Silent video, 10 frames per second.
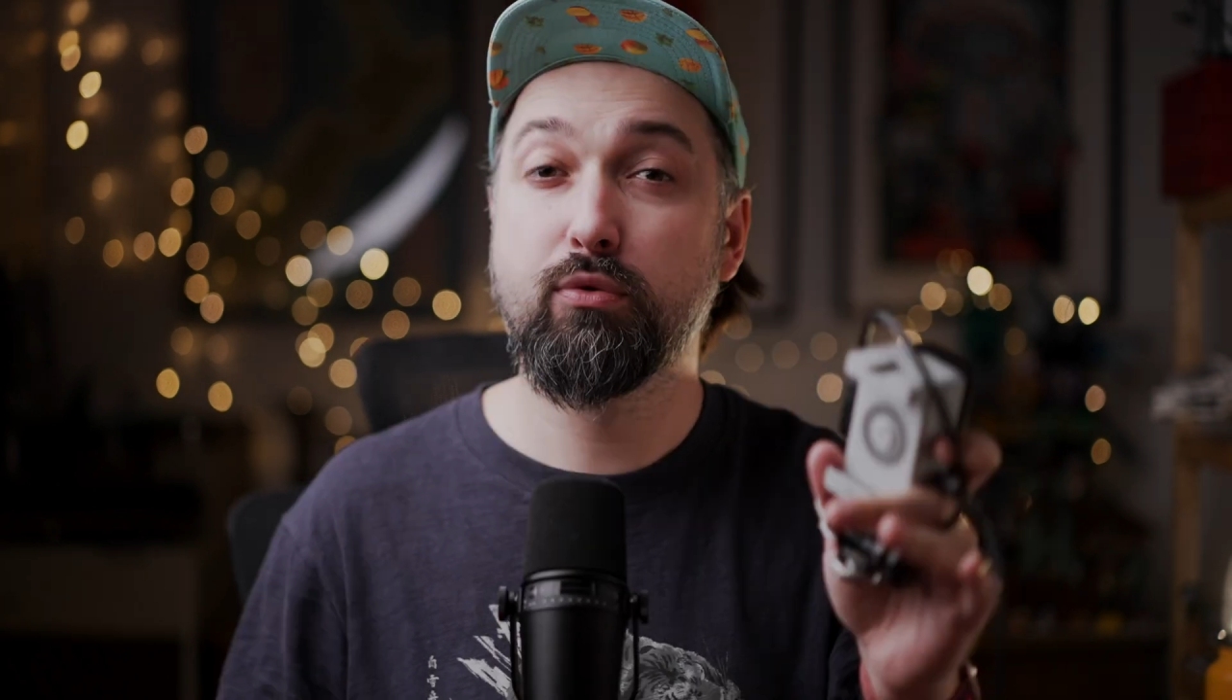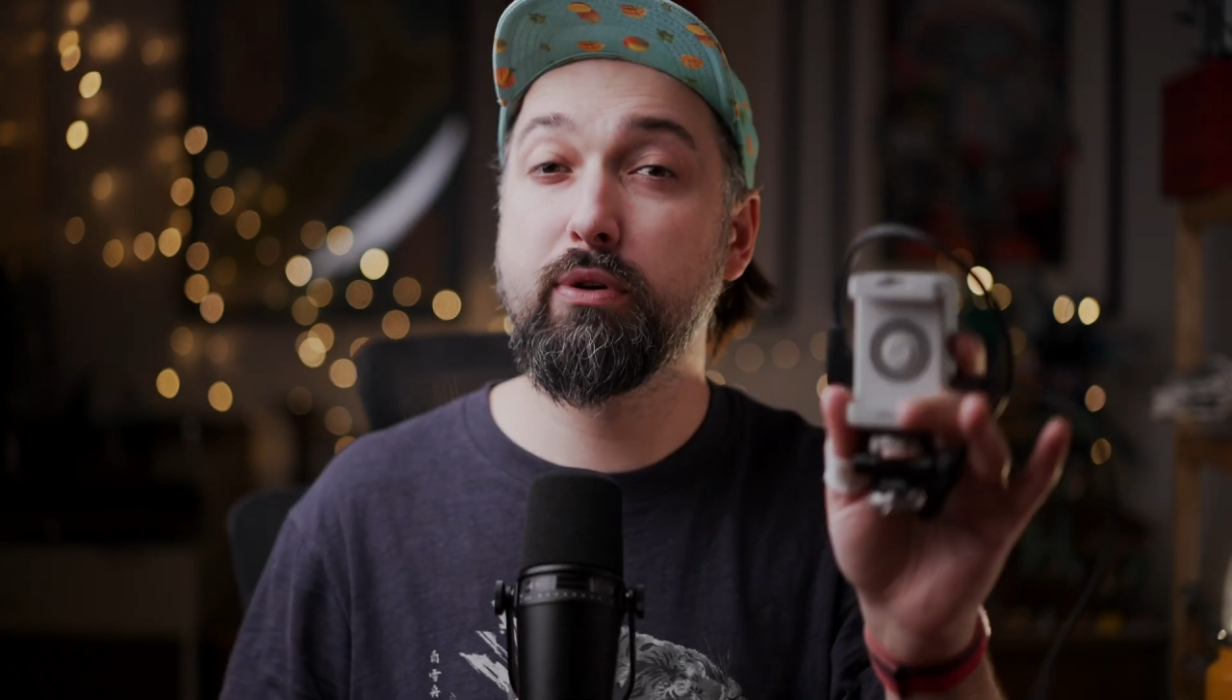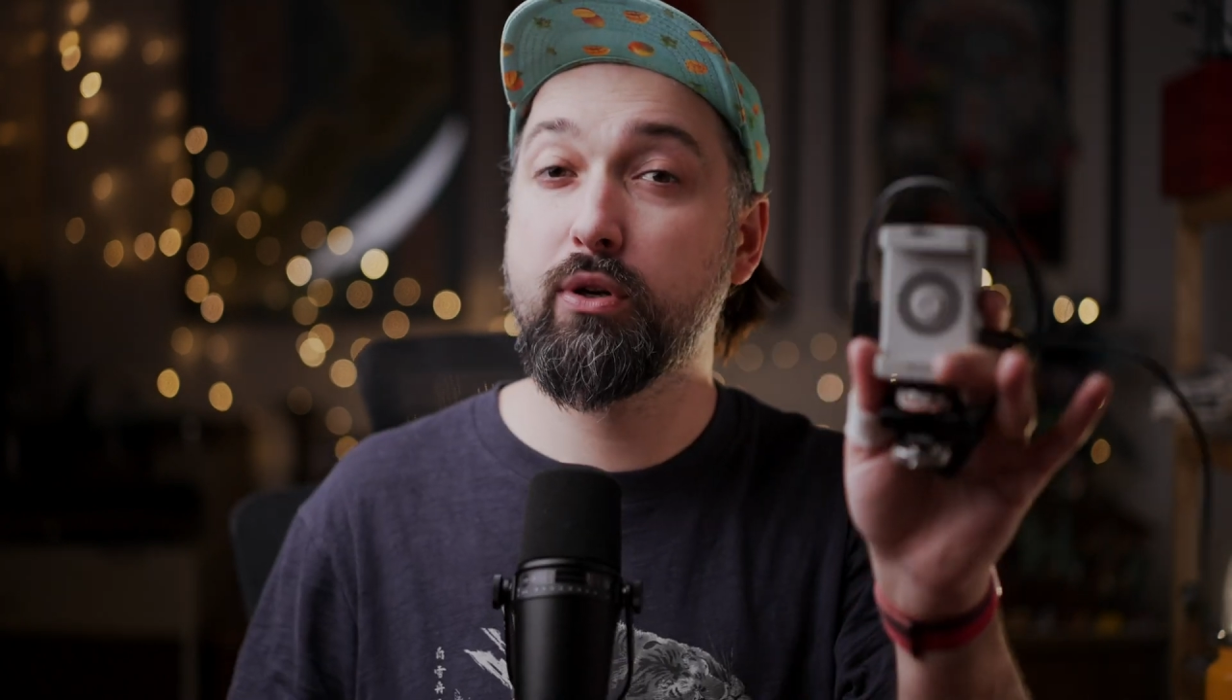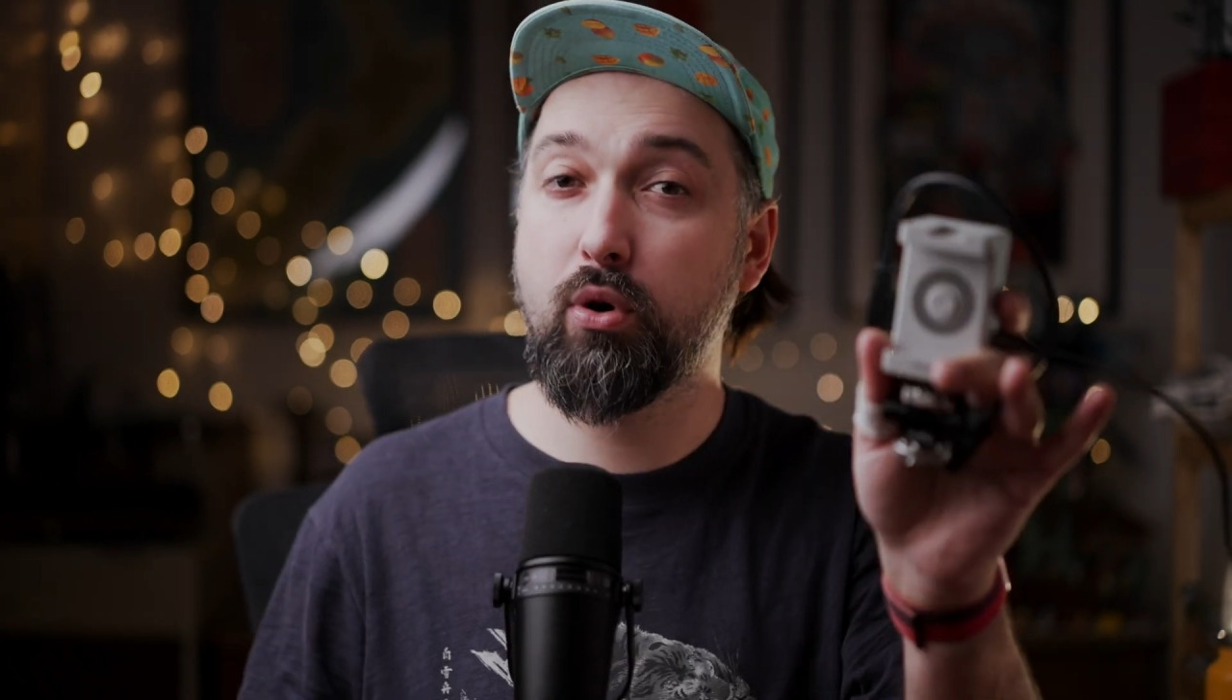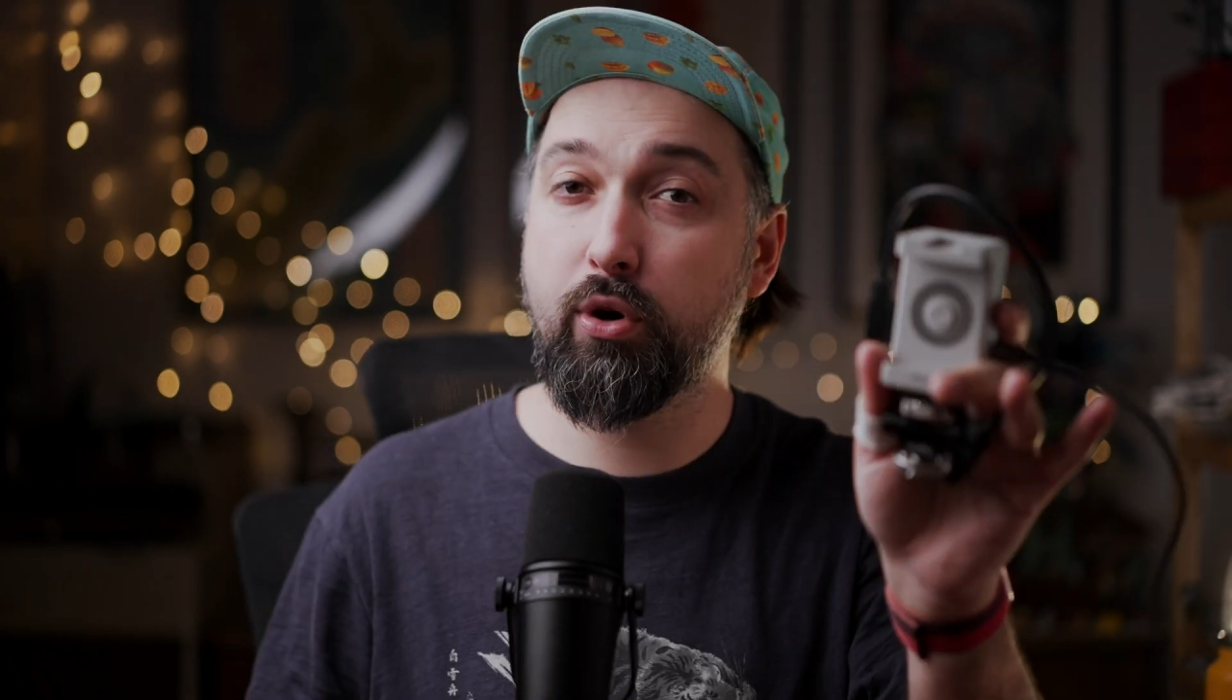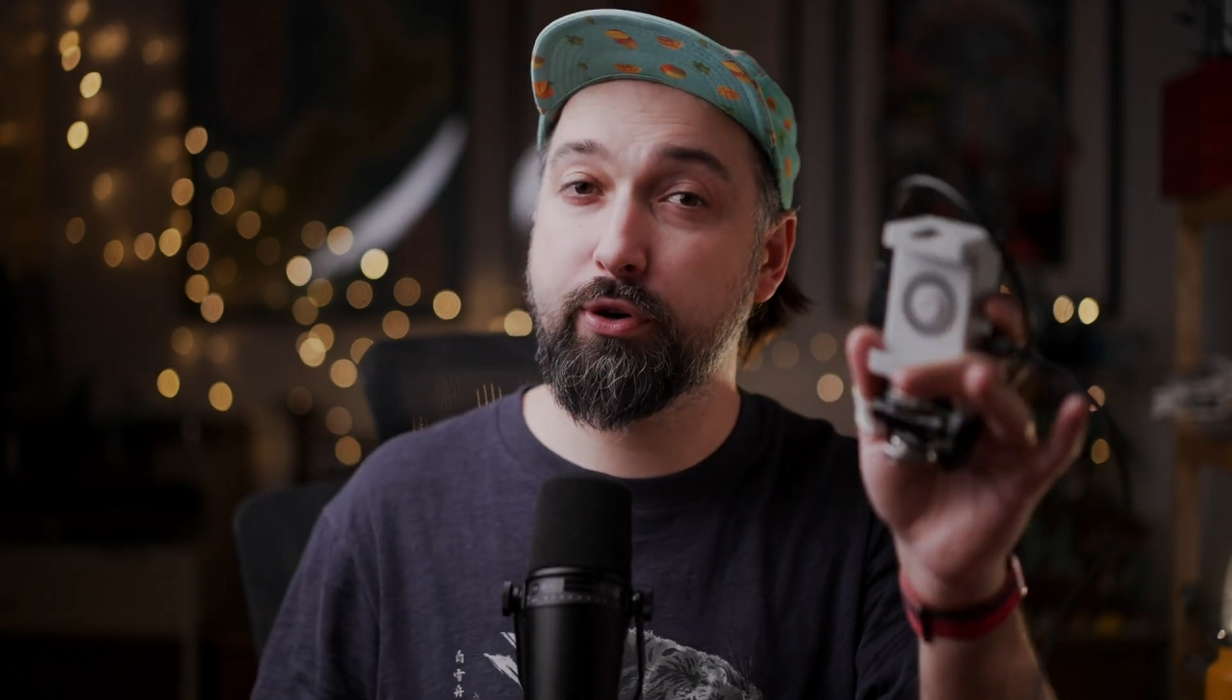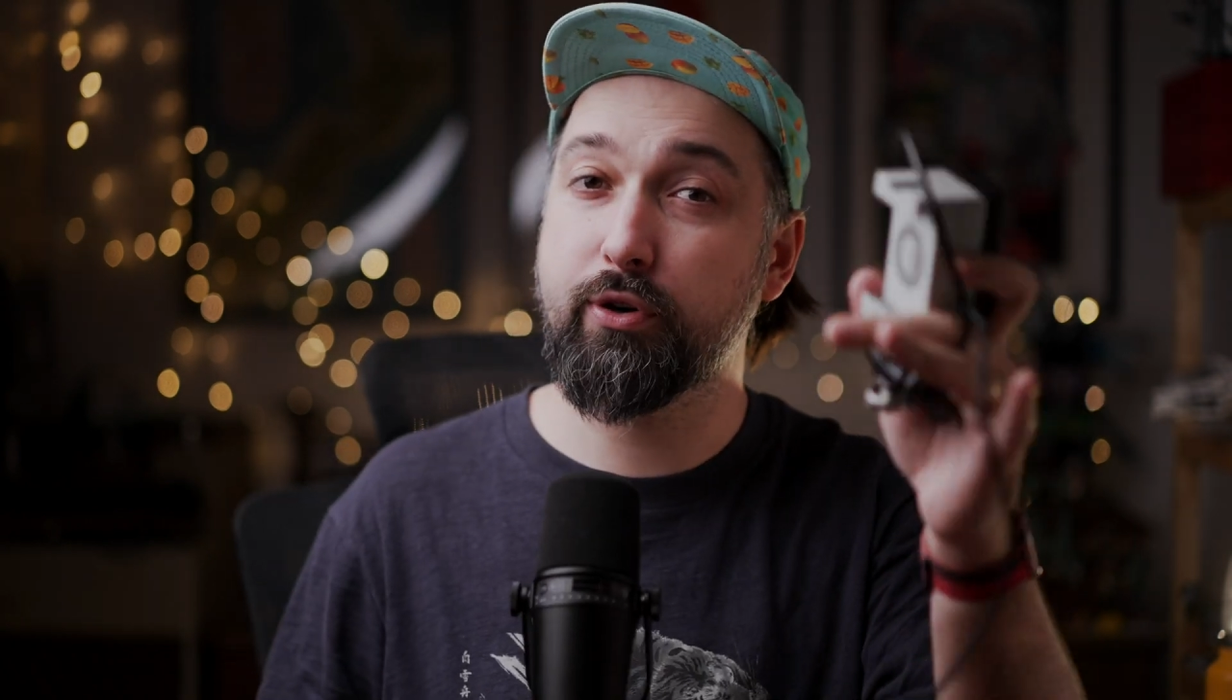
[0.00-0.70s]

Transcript: record your